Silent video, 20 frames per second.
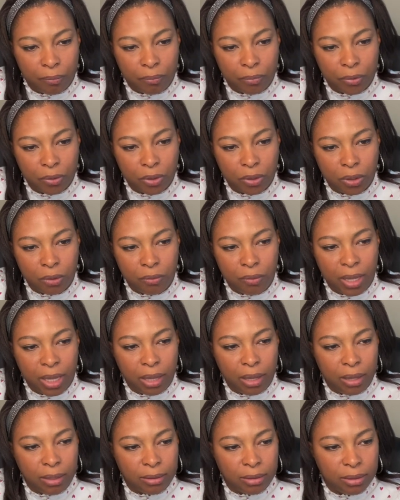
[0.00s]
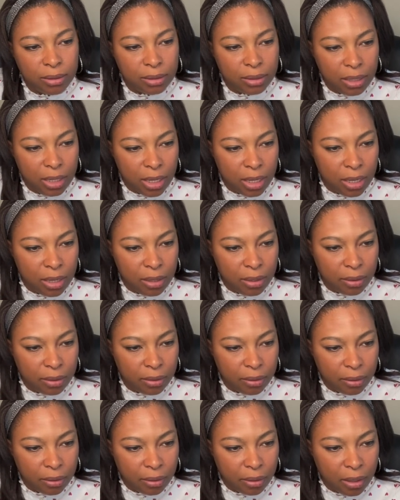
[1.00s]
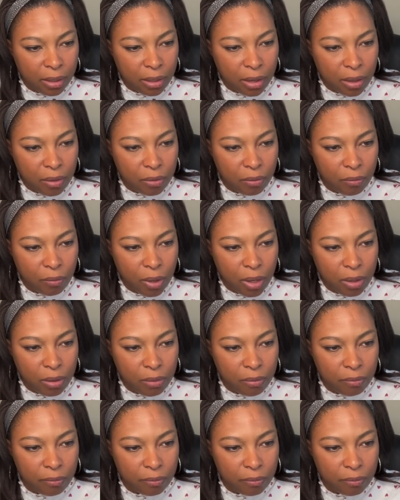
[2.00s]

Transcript: so we can see another one.